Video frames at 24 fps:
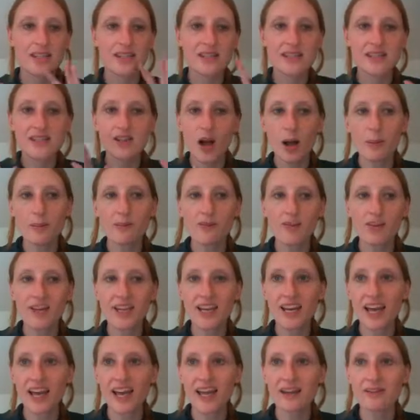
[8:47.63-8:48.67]
stop for the
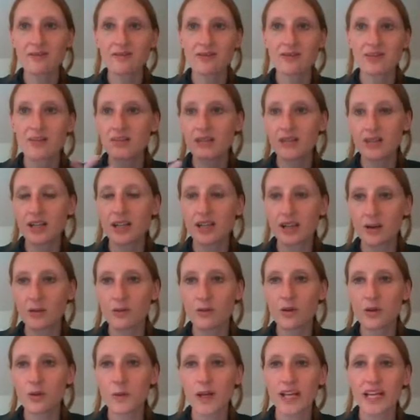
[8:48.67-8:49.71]
night for,
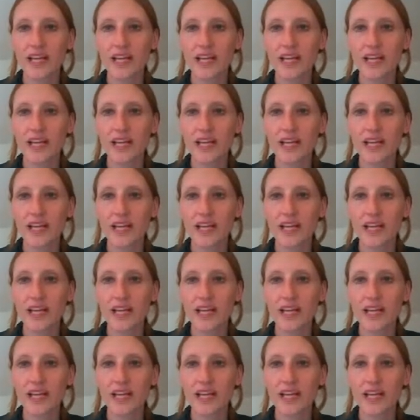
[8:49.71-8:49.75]
a